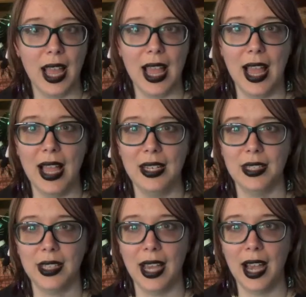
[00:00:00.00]

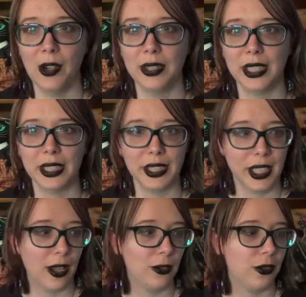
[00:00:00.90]
And the house
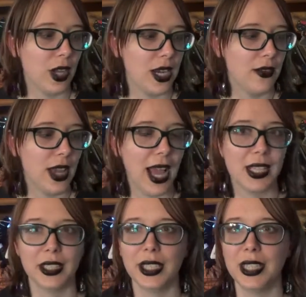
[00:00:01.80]
itself kind of
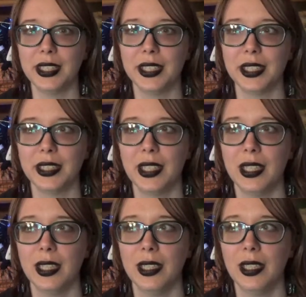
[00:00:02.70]
has this
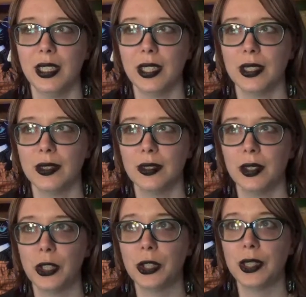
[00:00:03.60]

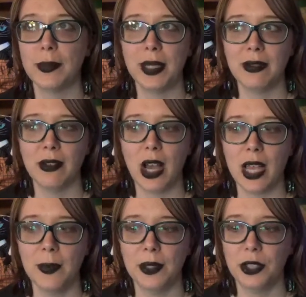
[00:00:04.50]
creepy
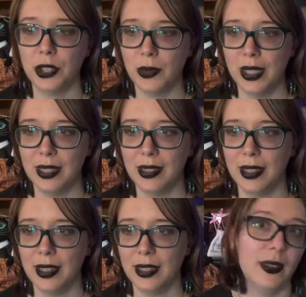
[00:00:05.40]
vibe to it.
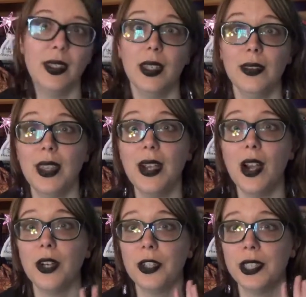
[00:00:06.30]

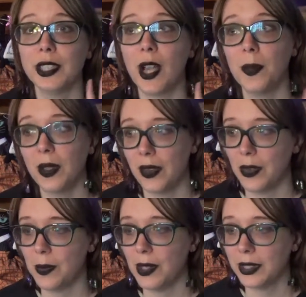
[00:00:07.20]
There are just a couple of
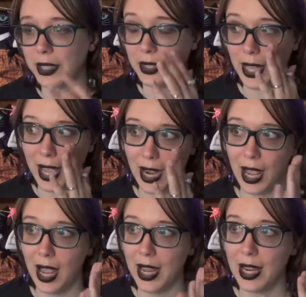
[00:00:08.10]
other books that
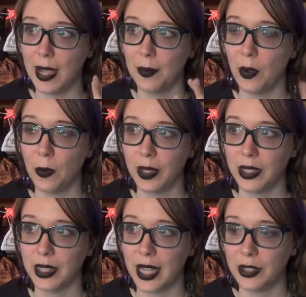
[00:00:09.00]
I am
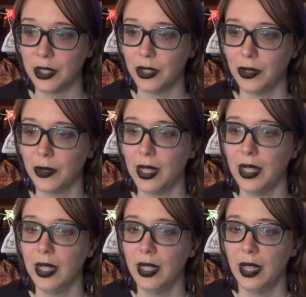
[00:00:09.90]
hoping to get to,
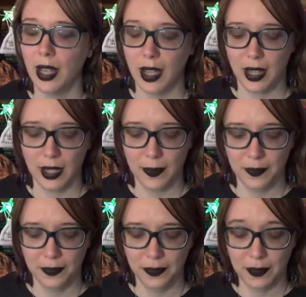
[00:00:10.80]

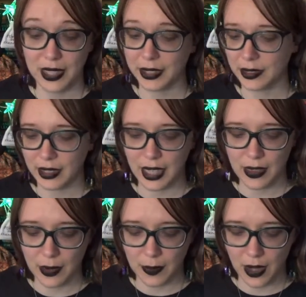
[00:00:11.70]
basically
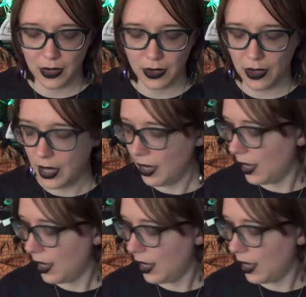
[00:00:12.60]
in the month.